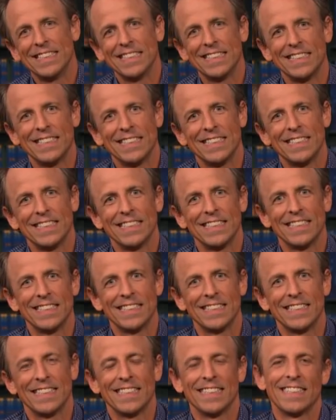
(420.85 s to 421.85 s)

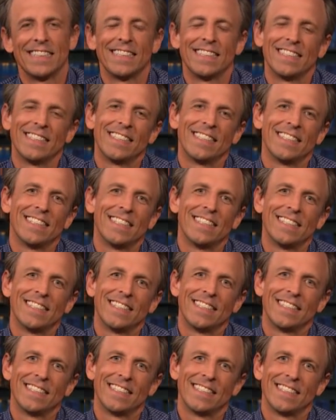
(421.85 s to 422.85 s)

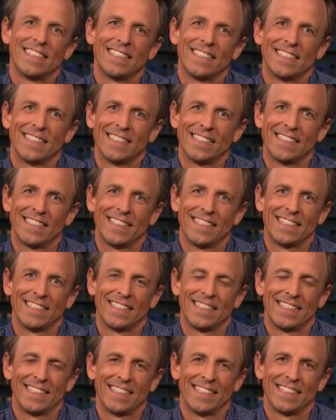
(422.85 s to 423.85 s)

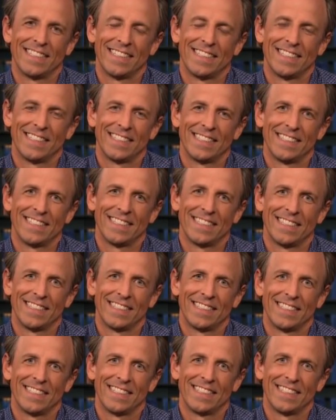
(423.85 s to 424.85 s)

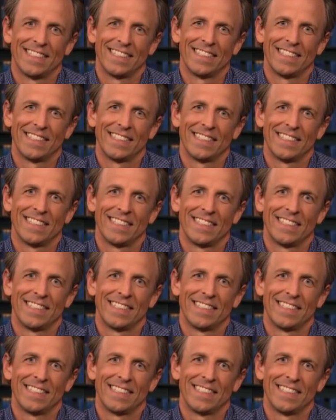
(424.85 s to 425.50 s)
No words are spoken by the person on screen.